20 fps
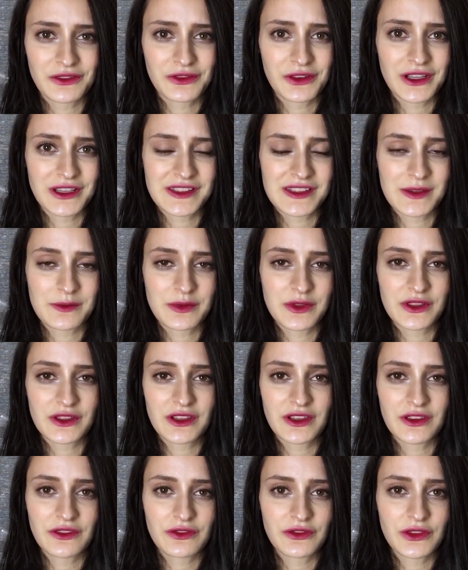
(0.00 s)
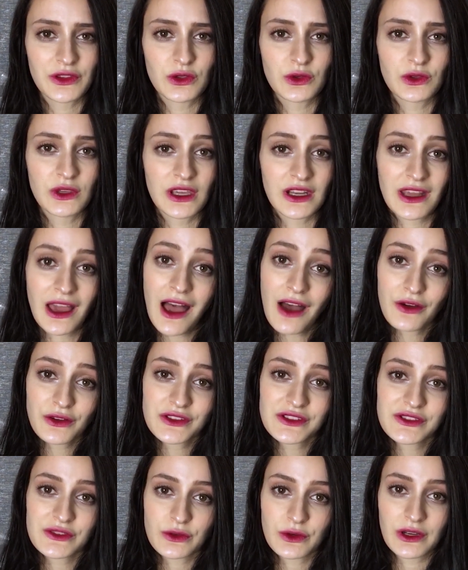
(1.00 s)
For example, if you get a
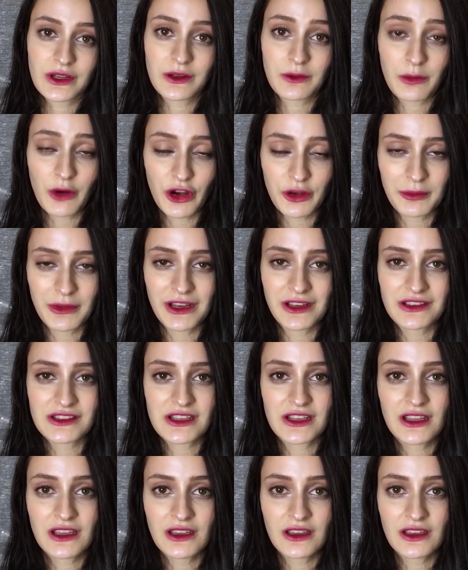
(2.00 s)
house or an apartment